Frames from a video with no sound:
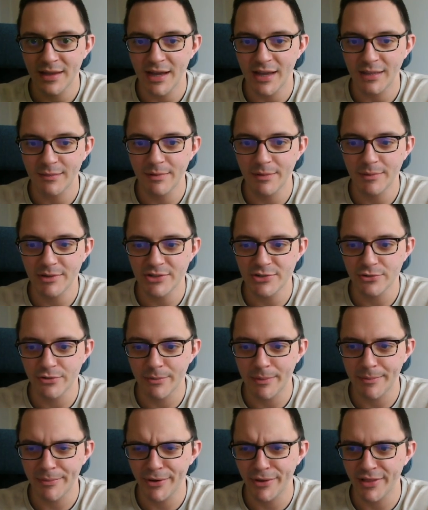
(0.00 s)
and then we went to talk
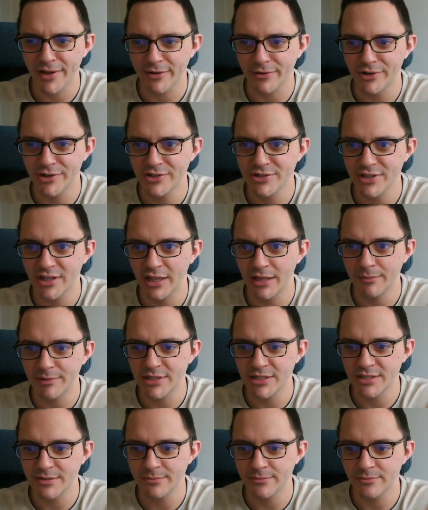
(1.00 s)
about Pythagoras, and then we
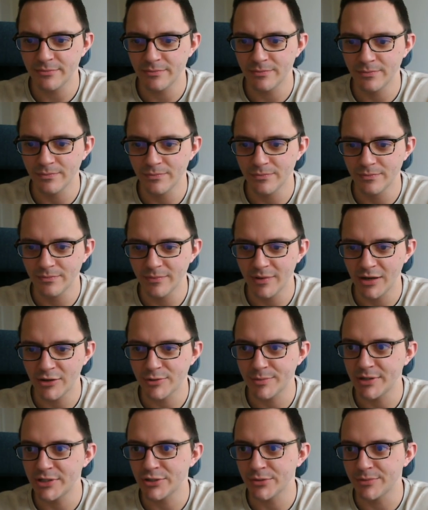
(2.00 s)
did some
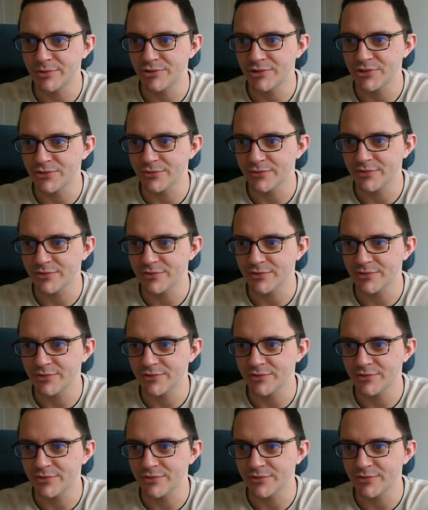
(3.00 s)
algebraic geometry sort of